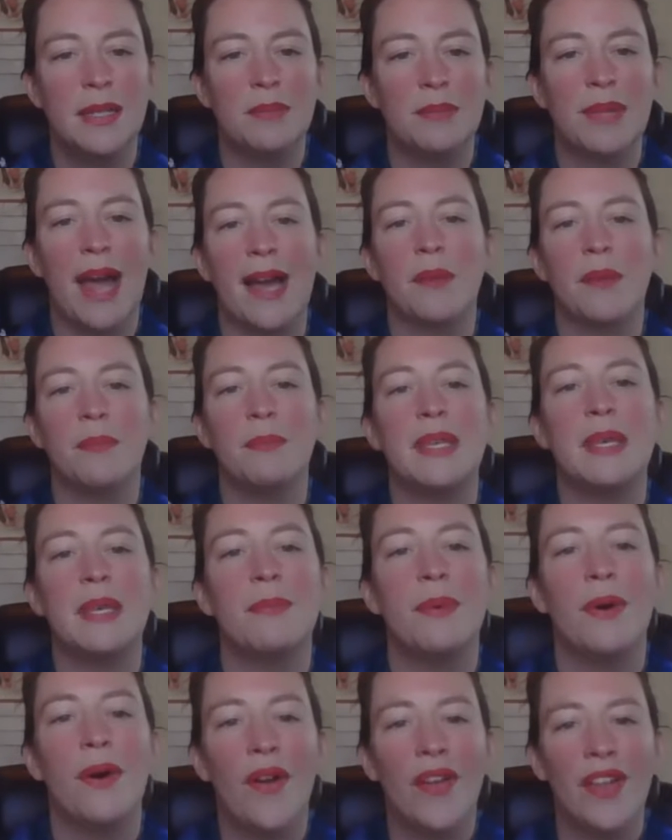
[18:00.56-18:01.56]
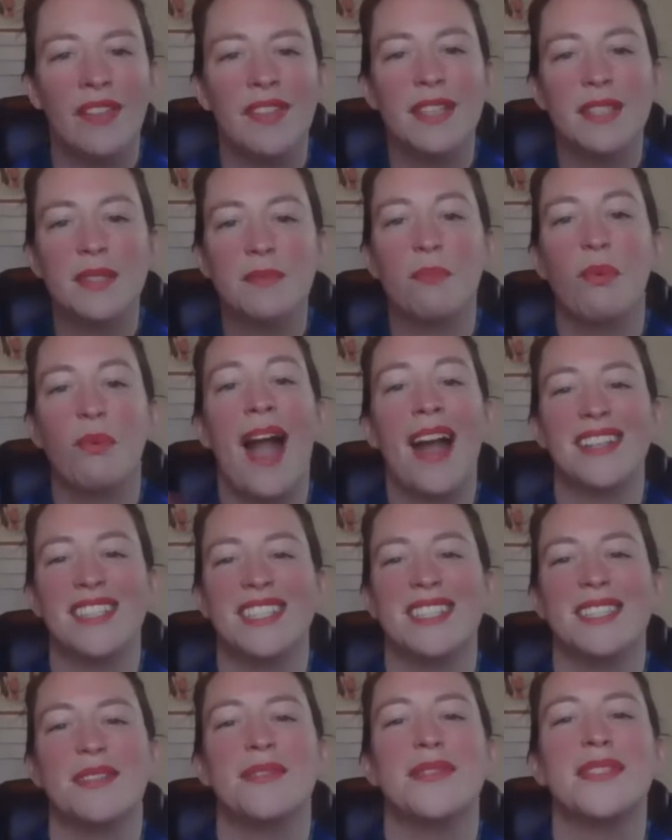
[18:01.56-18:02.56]
Black people in this
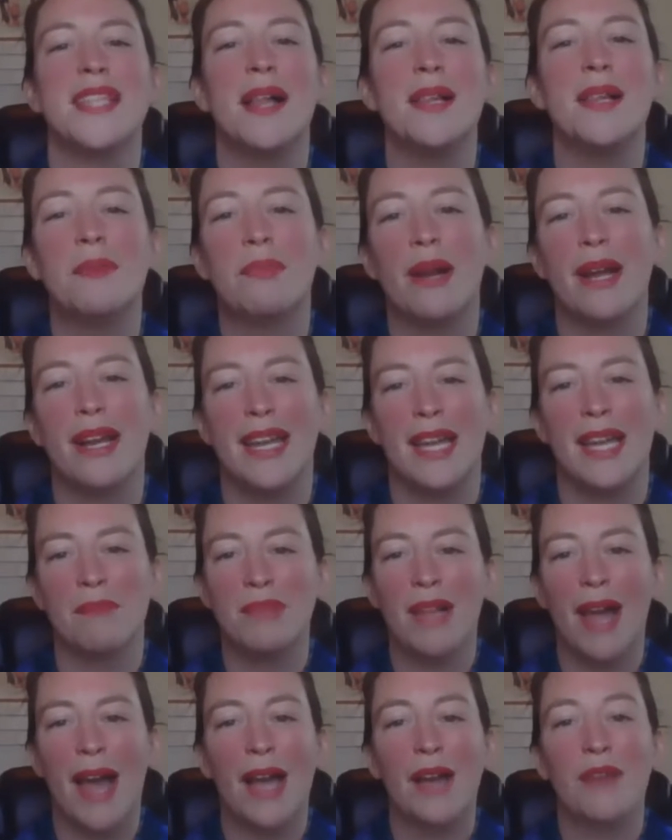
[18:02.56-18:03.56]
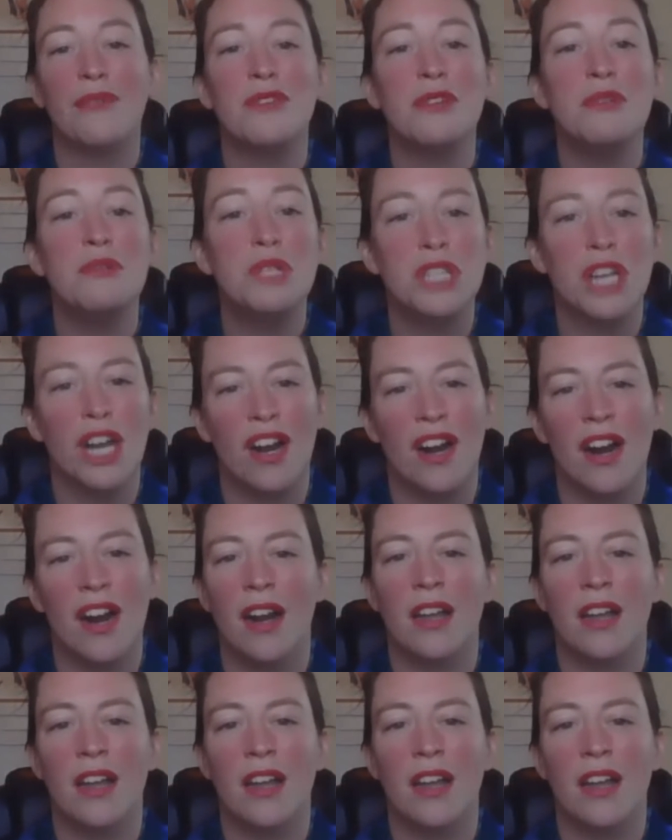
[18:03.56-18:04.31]
practice of celebrating Black future